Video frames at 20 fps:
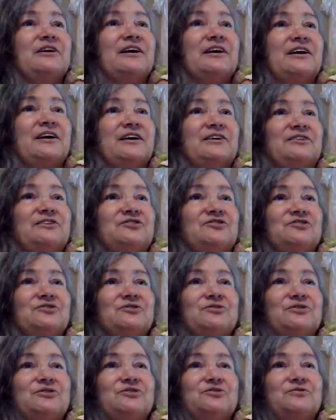I got to
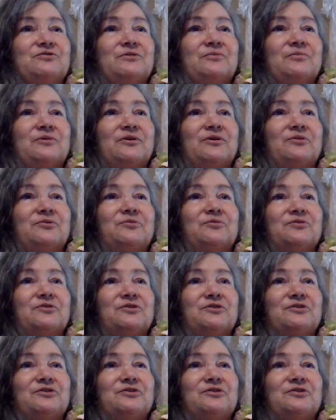do this for my own
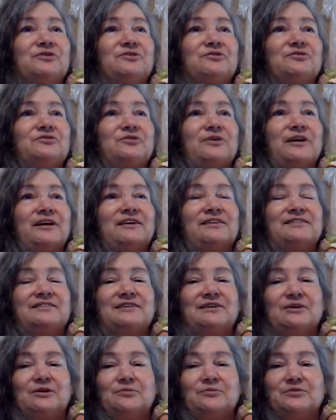good so I could
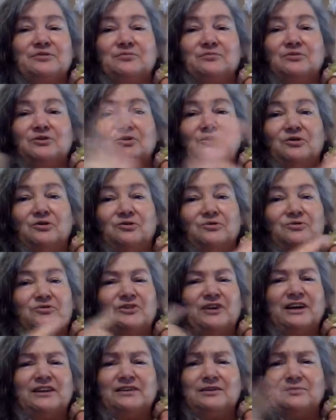set up some
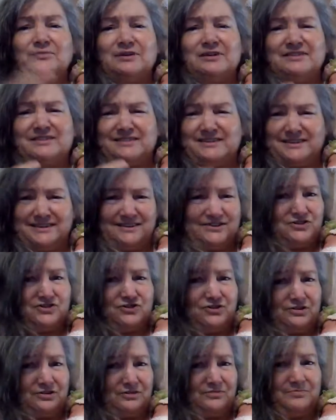goals. Not to be
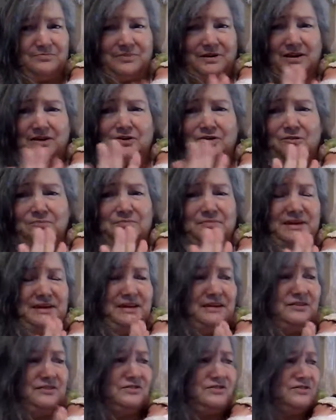stingy, by all
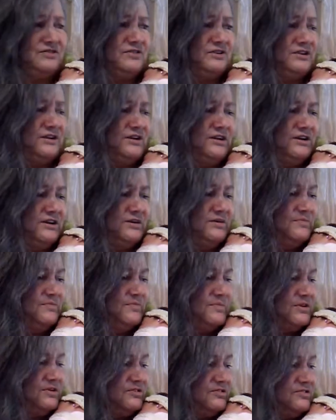means.
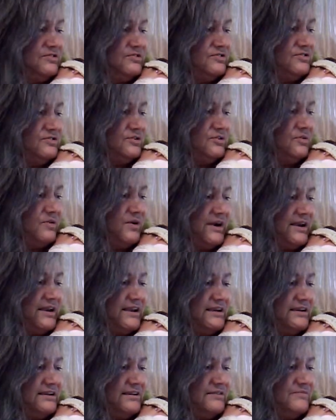But so I
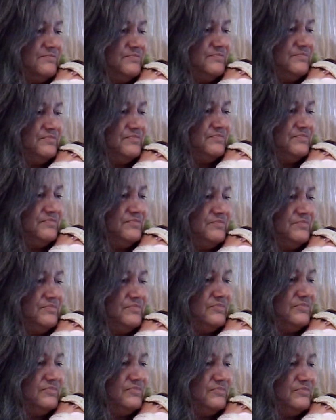can
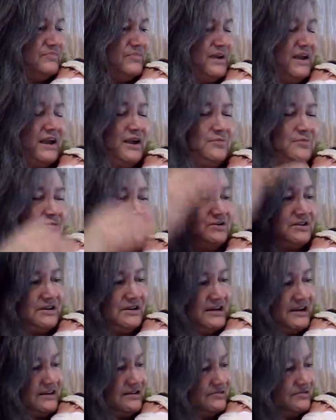be able to
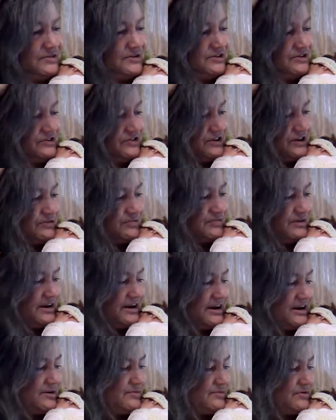give at the same
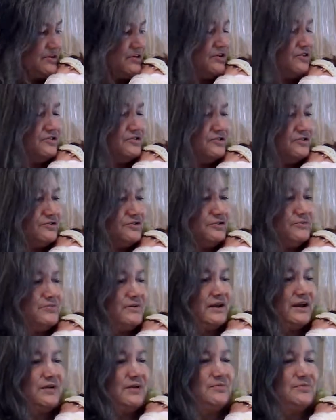time, but also to
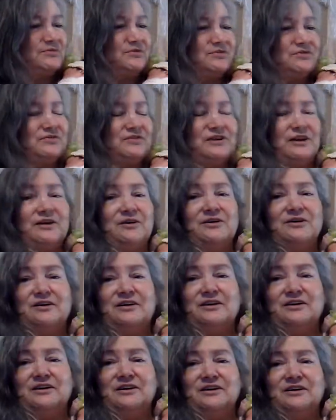be able to set
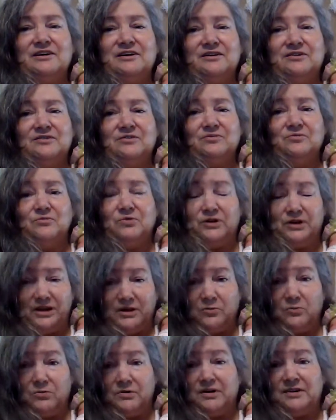what
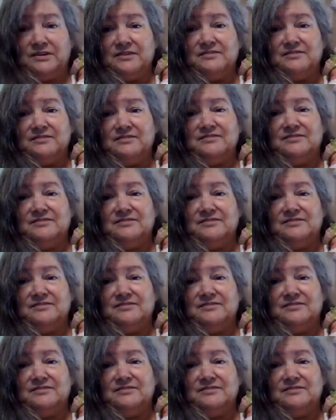I want,